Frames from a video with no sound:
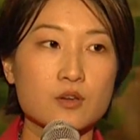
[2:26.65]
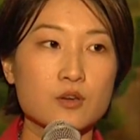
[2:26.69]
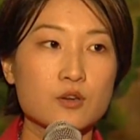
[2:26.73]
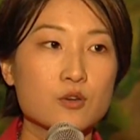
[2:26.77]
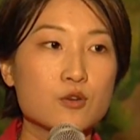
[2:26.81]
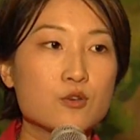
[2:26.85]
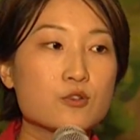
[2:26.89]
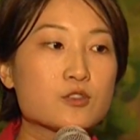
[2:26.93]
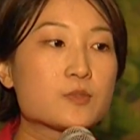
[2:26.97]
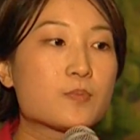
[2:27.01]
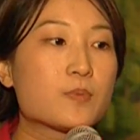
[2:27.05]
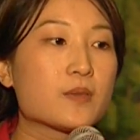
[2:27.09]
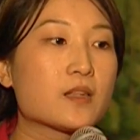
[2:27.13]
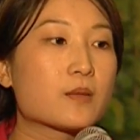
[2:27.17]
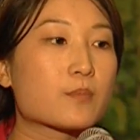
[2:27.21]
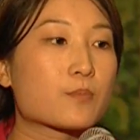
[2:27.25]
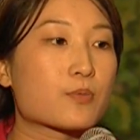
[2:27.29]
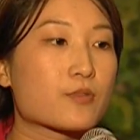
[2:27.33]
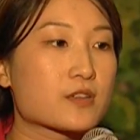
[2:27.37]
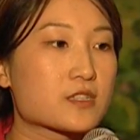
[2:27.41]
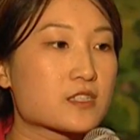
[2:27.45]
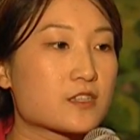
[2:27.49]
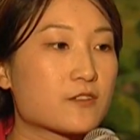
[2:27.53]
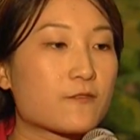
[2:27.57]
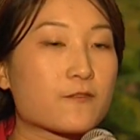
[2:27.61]
who's been in
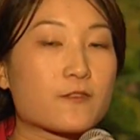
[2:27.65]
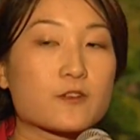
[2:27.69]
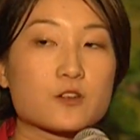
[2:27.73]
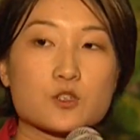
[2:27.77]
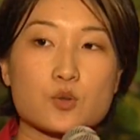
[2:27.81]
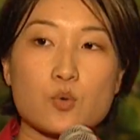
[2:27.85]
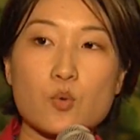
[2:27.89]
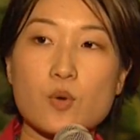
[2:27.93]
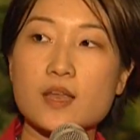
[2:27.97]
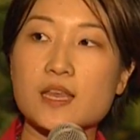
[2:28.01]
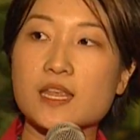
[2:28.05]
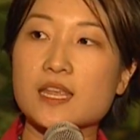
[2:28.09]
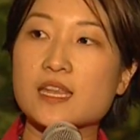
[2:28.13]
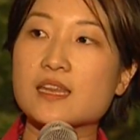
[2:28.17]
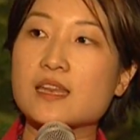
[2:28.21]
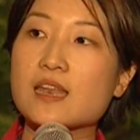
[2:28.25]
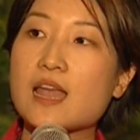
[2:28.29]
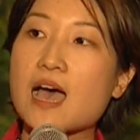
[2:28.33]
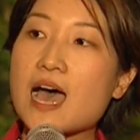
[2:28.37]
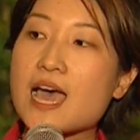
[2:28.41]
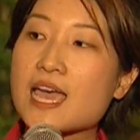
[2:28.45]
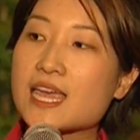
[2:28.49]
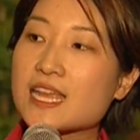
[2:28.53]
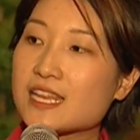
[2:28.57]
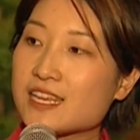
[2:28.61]
prison for
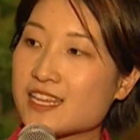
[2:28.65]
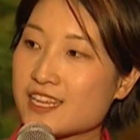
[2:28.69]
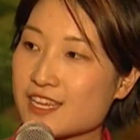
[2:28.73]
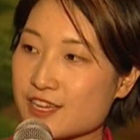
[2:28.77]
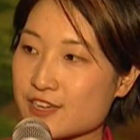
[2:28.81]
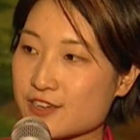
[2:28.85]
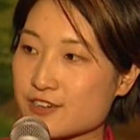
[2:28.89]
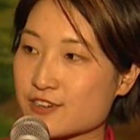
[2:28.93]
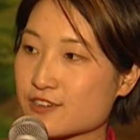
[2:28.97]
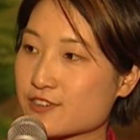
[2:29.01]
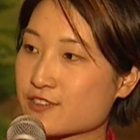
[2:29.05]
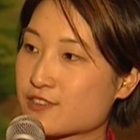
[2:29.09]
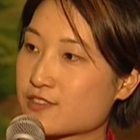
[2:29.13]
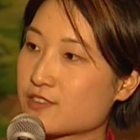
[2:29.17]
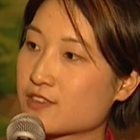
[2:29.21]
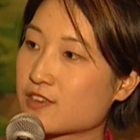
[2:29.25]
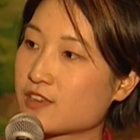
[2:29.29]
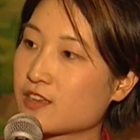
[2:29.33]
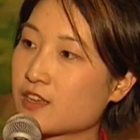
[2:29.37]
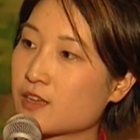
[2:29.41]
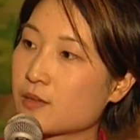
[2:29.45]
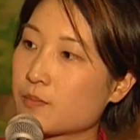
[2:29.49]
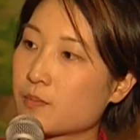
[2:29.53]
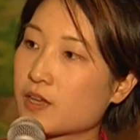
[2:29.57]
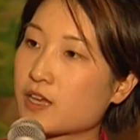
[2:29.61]
29 years
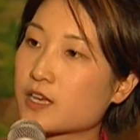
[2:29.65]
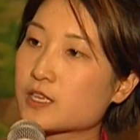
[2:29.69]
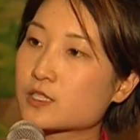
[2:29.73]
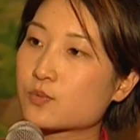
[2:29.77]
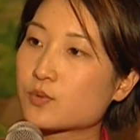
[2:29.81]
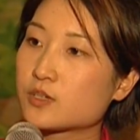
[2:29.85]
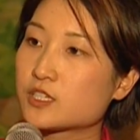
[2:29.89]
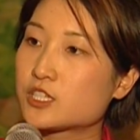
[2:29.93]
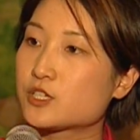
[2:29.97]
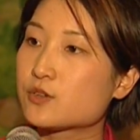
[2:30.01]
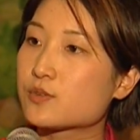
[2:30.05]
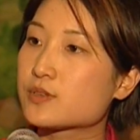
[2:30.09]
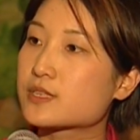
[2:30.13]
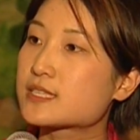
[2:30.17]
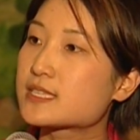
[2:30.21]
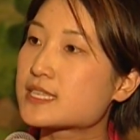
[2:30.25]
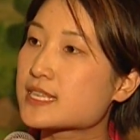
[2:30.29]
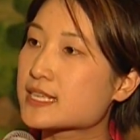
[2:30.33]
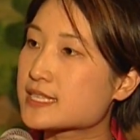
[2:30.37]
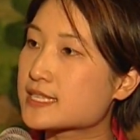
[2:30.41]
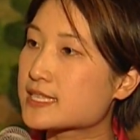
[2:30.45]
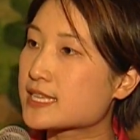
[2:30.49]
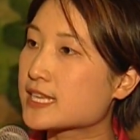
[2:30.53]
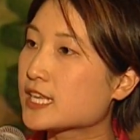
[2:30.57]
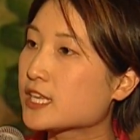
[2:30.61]
because when she was
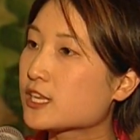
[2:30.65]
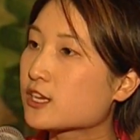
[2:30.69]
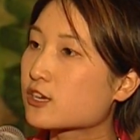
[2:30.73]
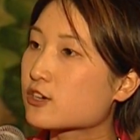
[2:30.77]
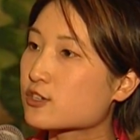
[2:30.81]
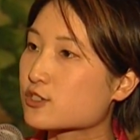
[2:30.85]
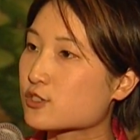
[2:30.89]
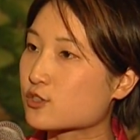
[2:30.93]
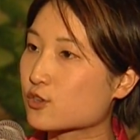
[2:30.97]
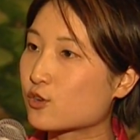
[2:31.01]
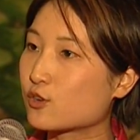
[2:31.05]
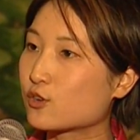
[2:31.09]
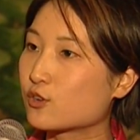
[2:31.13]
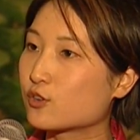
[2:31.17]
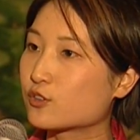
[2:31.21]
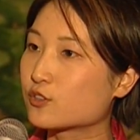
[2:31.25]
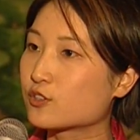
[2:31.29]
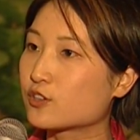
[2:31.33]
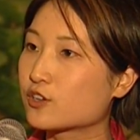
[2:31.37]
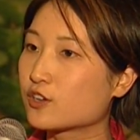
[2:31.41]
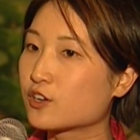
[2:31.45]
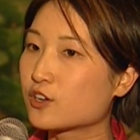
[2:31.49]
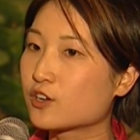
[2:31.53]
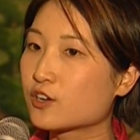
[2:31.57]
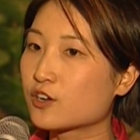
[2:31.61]
16 years old,
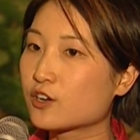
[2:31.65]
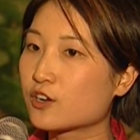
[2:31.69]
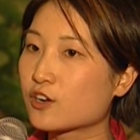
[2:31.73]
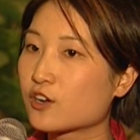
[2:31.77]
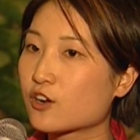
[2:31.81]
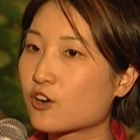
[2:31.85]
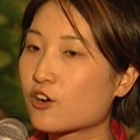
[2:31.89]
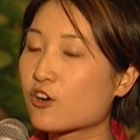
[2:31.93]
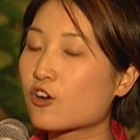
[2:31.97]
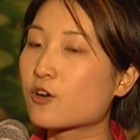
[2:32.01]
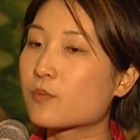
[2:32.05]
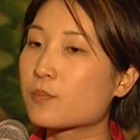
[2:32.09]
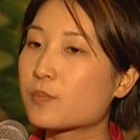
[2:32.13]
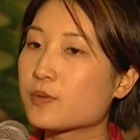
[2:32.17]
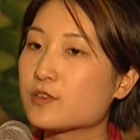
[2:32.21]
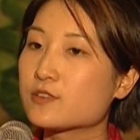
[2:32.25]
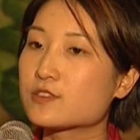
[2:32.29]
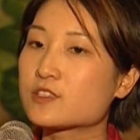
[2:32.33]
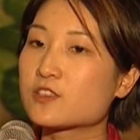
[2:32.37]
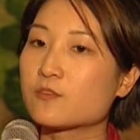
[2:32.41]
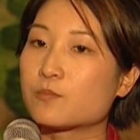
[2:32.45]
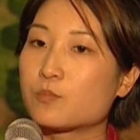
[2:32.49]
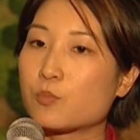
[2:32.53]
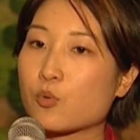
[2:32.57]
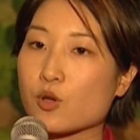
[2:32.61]
her
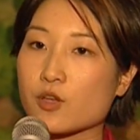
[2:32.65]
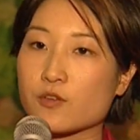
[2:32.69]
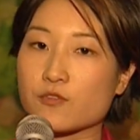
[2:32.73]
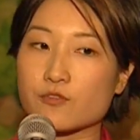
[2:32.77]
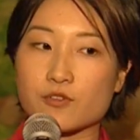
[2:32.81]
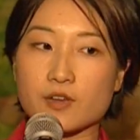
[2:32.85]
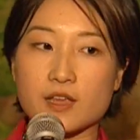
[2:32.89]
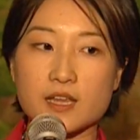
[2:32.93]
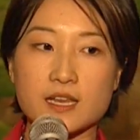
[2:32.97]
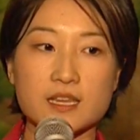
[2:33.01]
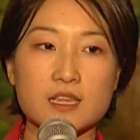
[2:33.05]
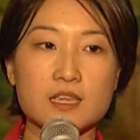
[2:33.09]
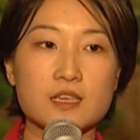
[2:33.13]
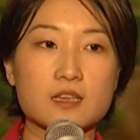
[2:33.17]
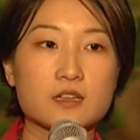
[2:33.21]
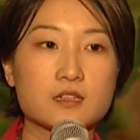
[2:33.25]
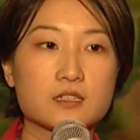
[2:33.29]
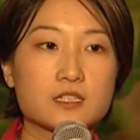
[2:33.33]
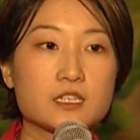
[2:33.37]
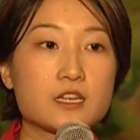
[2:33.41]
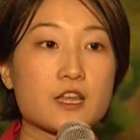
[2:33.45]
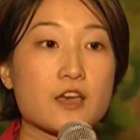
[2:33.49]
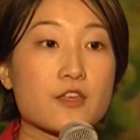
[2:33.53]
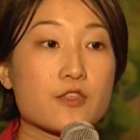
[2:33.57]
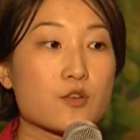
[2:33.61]
abusive boyfriend killed
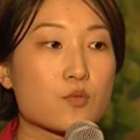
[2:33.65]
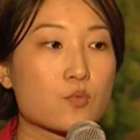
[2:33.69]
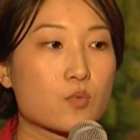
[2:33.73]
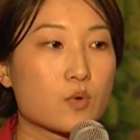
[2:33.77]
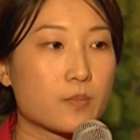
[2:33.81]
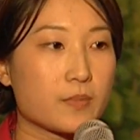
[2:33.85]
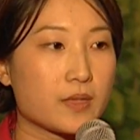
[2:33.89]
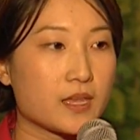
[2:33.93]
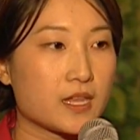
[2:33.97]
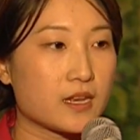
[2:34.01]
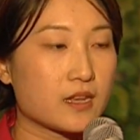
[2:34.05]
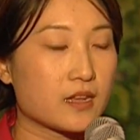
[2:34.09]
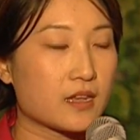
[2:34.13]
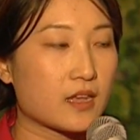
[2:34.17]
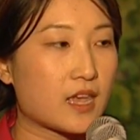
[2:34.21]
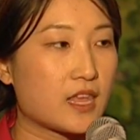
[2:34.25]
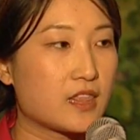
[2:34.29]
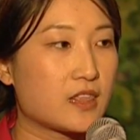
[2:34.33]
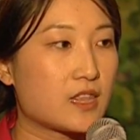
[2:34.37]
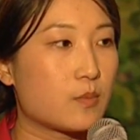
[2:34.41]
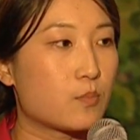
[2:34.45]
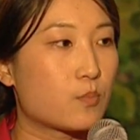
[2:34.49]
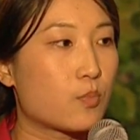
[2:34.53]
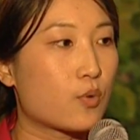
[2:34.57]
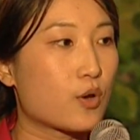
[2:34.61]
another woman
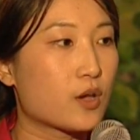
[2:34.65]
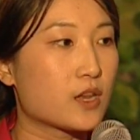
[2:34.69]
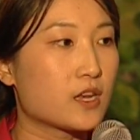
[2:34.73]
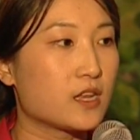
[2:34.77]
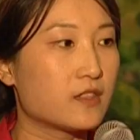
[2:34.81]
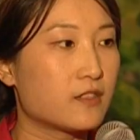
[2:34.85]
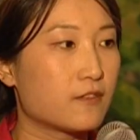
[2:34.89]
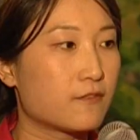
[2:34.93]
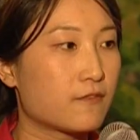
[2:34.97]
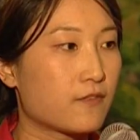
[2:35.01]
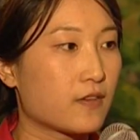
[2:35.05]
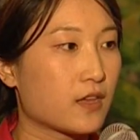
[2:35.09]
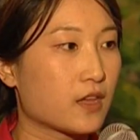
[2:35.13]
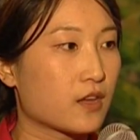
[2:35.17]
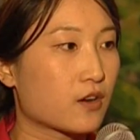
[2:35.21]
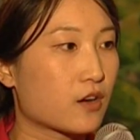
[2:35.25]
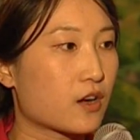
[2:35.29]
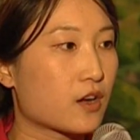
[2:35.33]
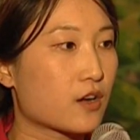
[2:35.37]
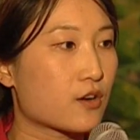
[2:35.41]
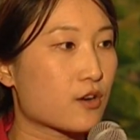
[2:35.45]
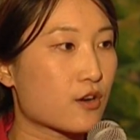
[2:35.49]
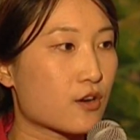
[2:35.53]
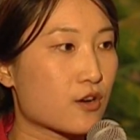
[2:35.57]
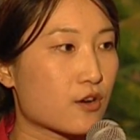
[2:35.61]
and then pointed the finger
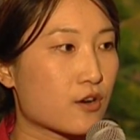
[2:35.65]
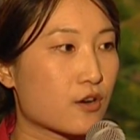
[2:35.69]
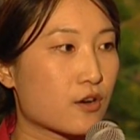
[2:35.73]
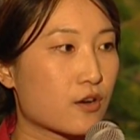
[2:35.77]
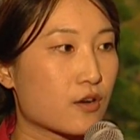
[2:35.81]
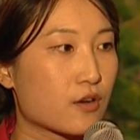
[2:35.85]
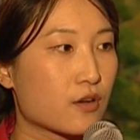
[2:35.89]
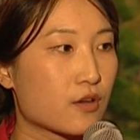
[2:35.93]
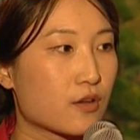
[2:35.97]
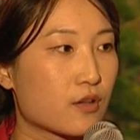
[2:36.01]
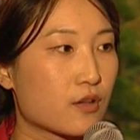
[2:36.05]
at her.